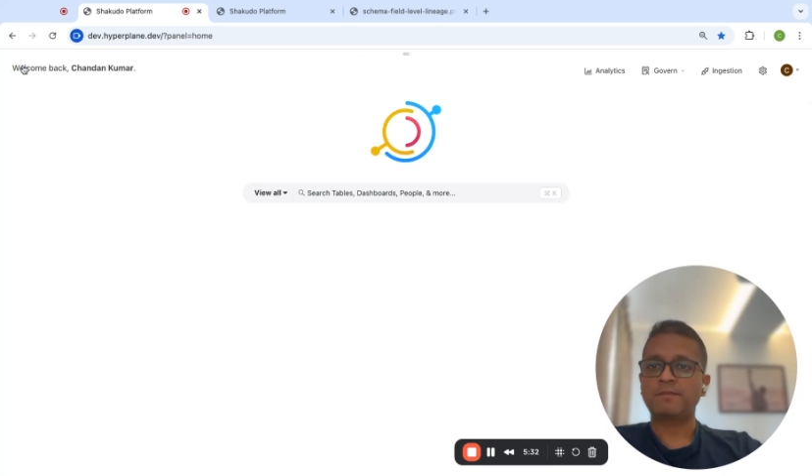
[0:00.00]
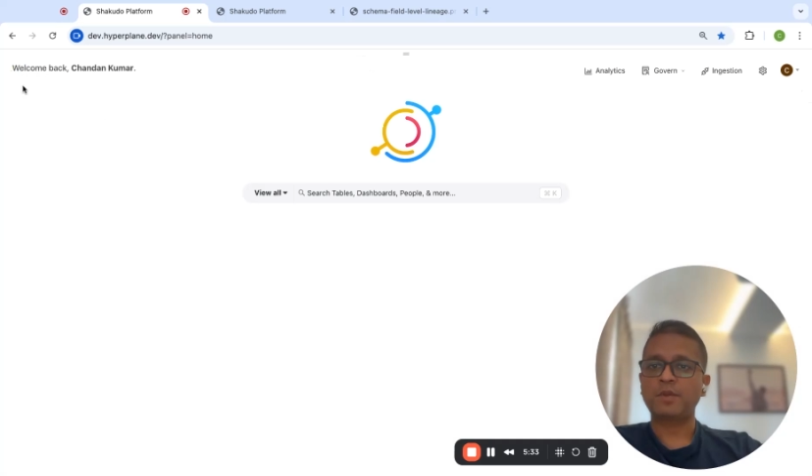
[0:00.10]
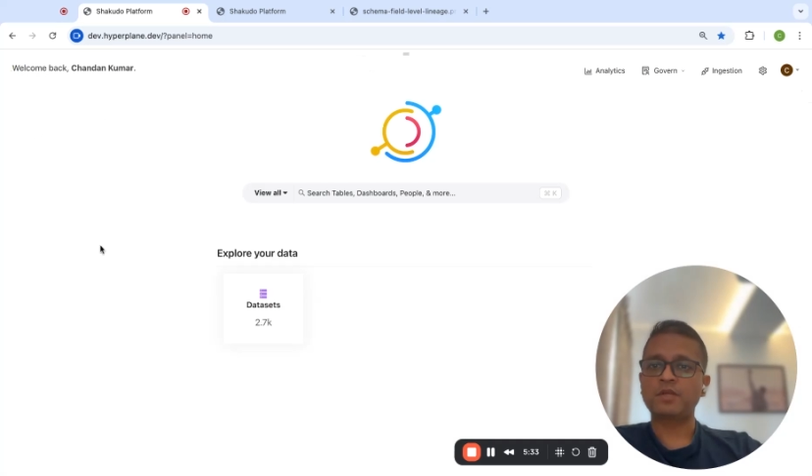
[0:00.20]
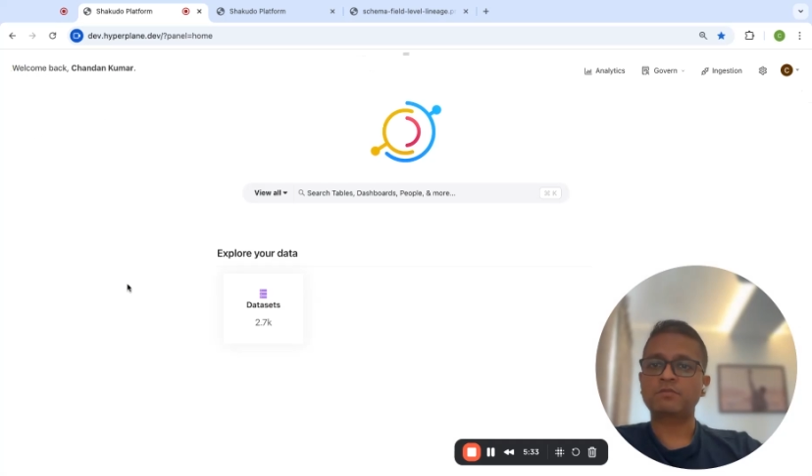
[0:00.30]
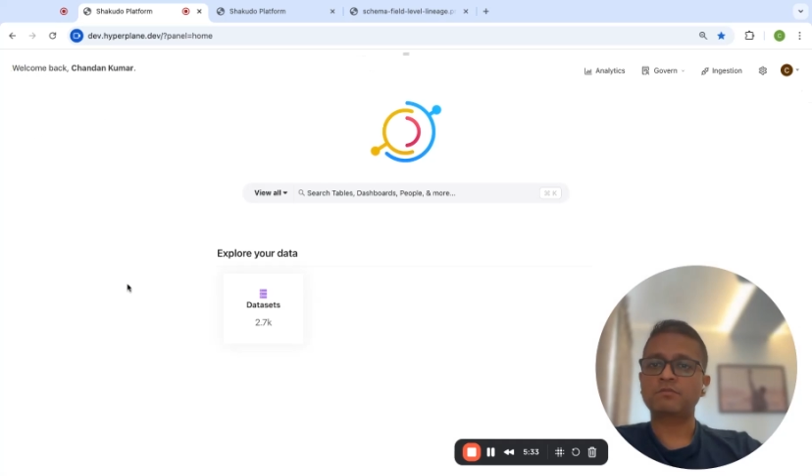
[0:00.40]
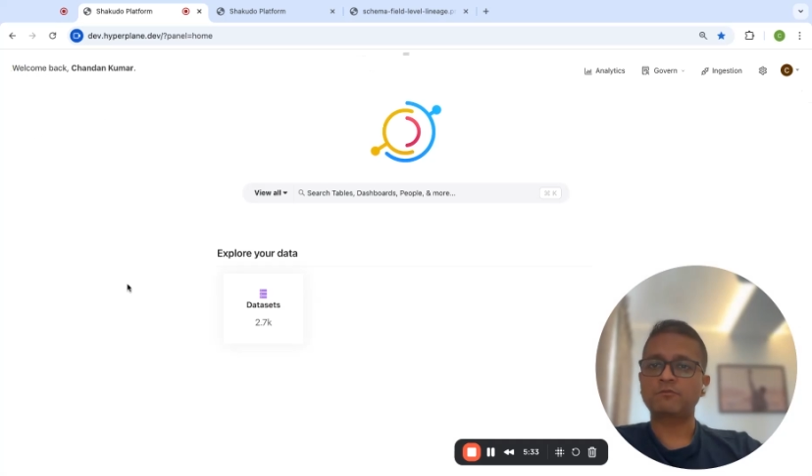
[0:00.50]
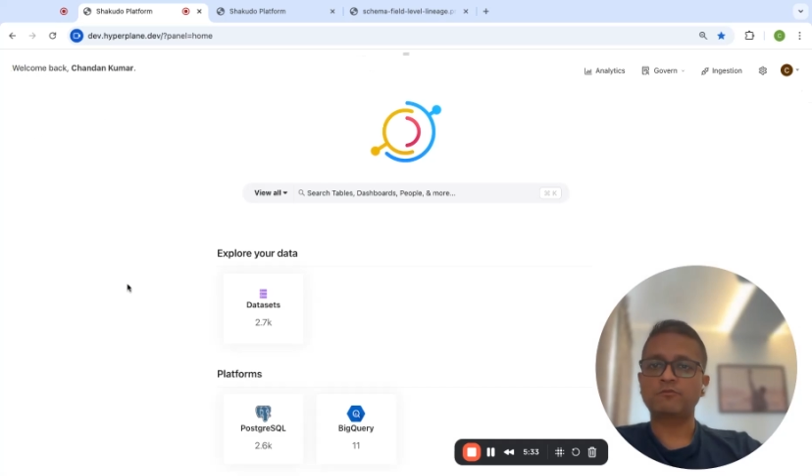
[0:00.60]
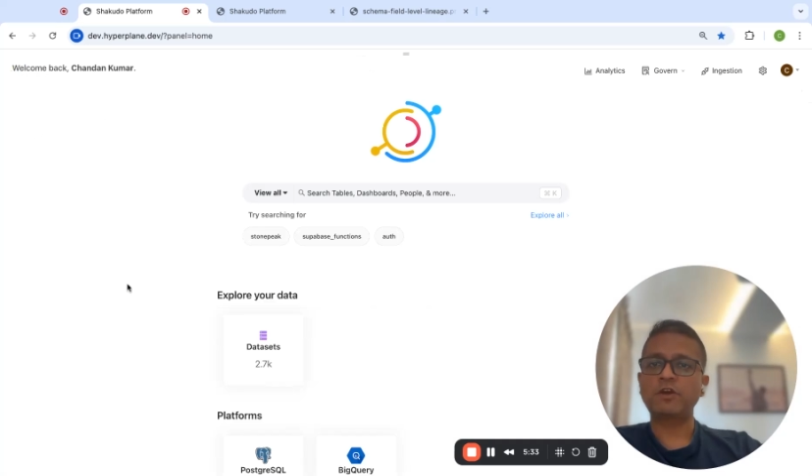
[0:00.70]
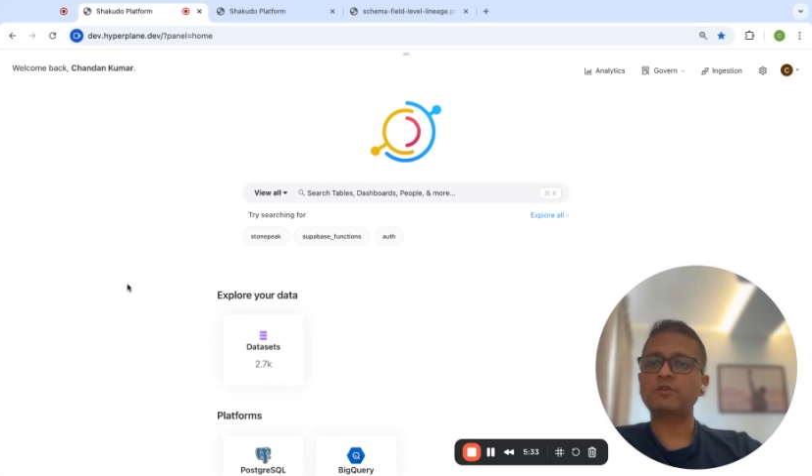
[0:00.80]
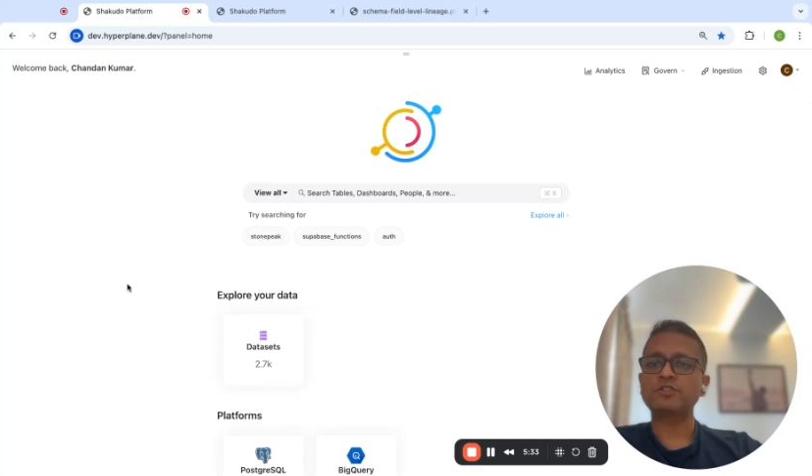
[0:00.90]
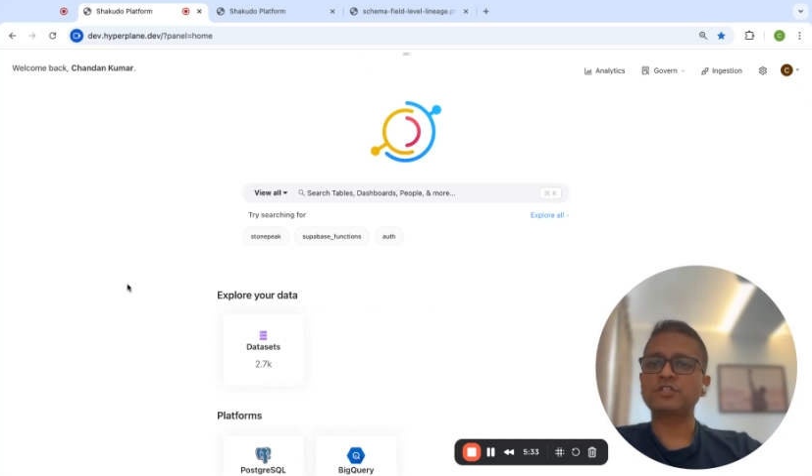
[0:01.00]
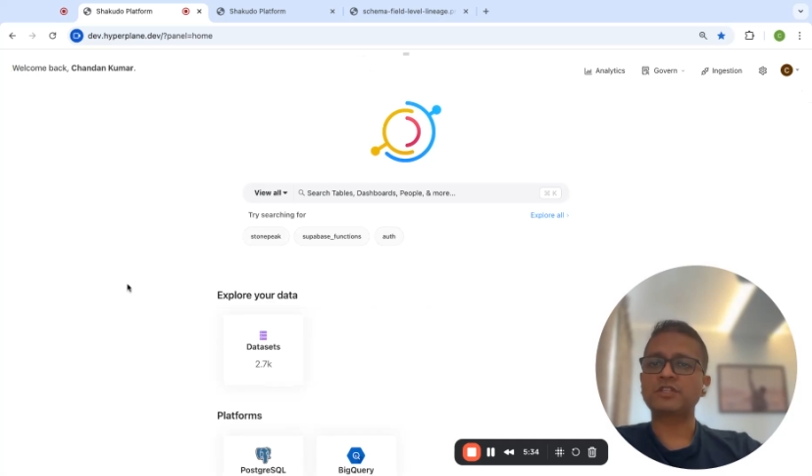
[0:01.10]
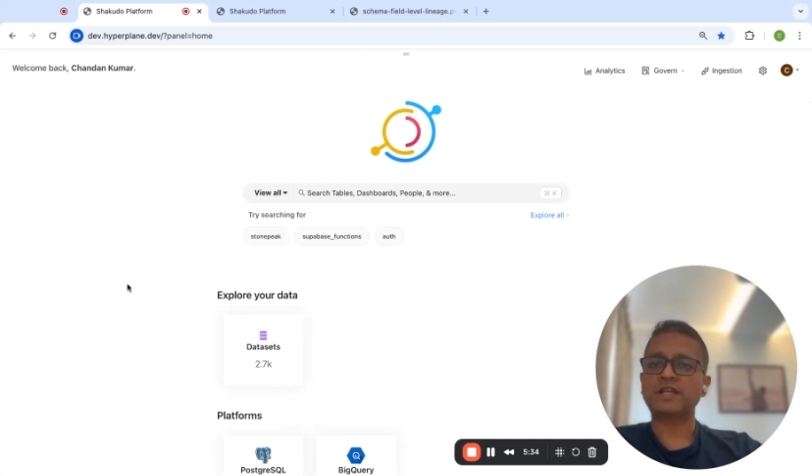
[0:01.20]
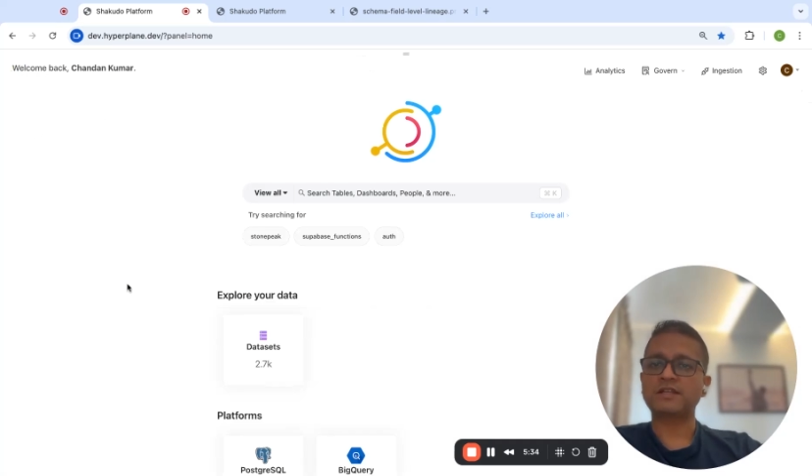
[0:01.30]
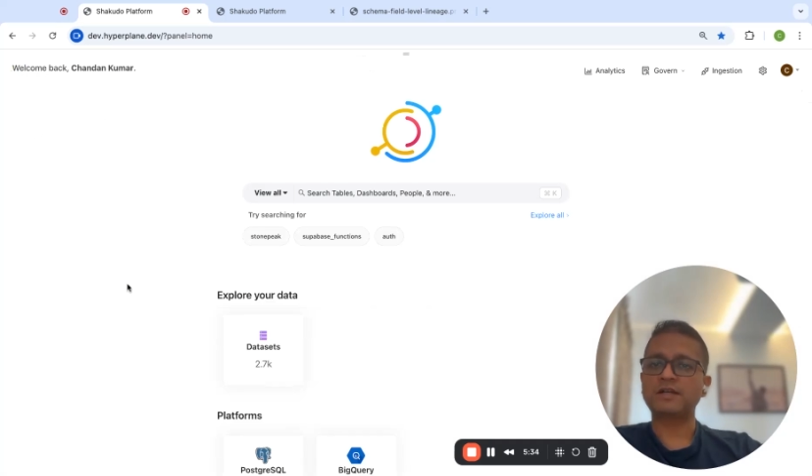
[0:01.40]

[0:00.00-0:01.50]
But one question that